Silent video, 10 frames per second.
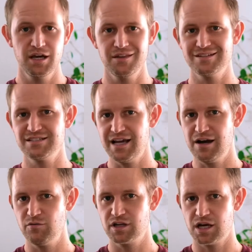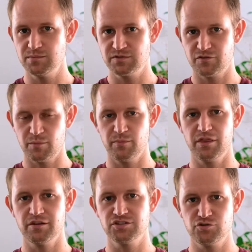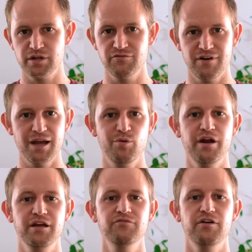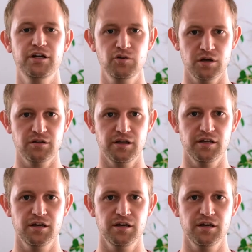the sound comes from the string vibrating very quickly.